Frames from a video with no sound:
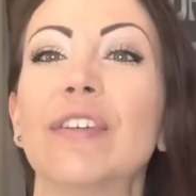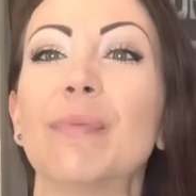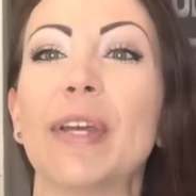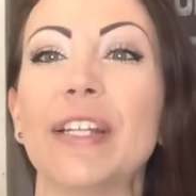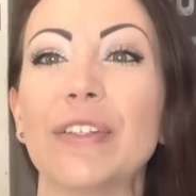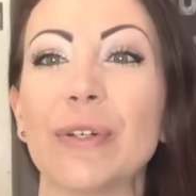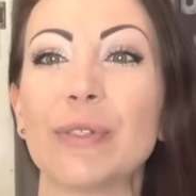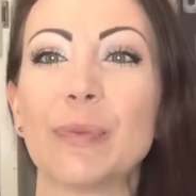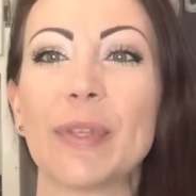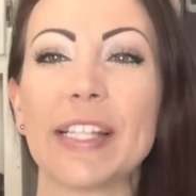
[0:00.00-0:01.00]
of my
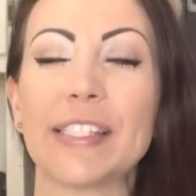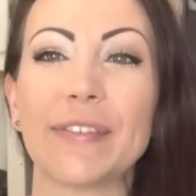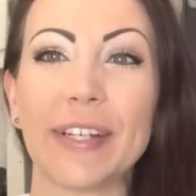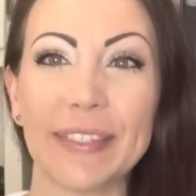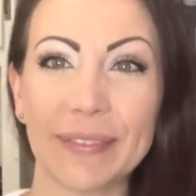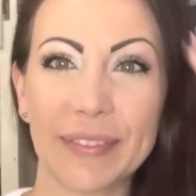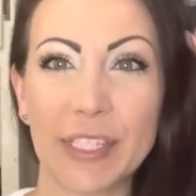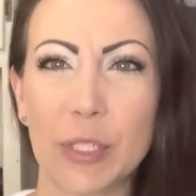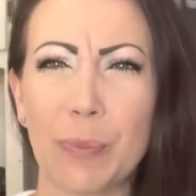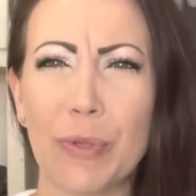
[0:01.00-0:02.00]
intros, but that's fine.
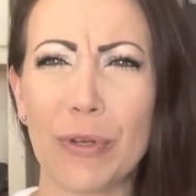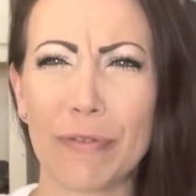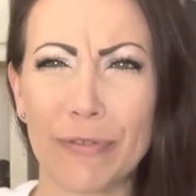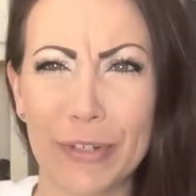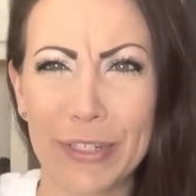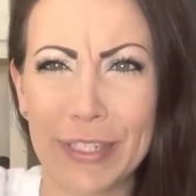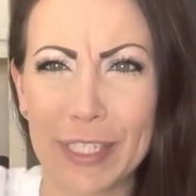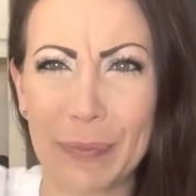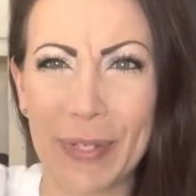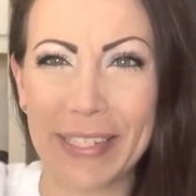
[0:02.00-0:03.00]
It's beautiful.
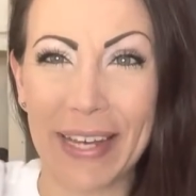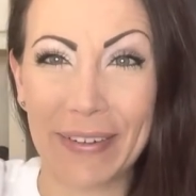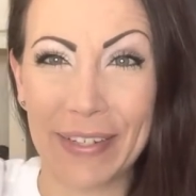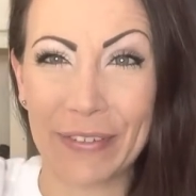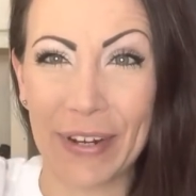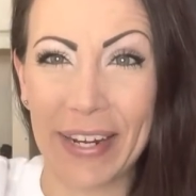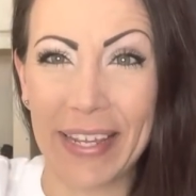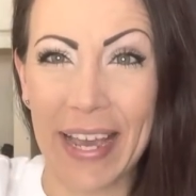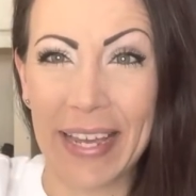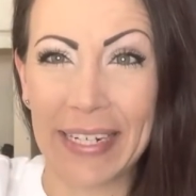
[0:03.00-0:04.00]
It's been cloudy and rainy.
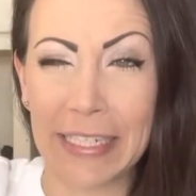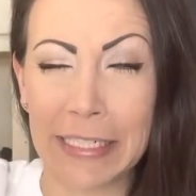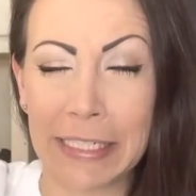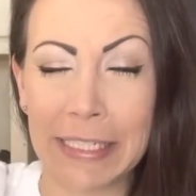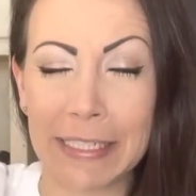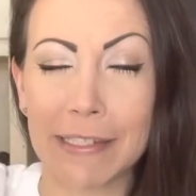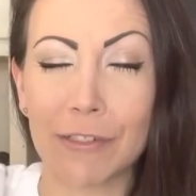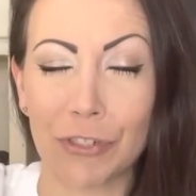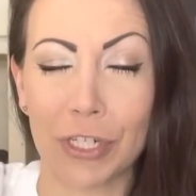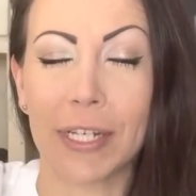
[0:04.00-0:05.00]
I need the
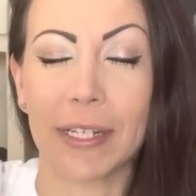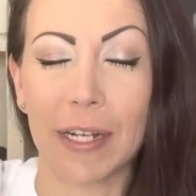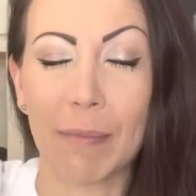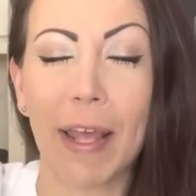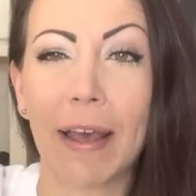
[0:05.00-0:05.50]
sunshine in my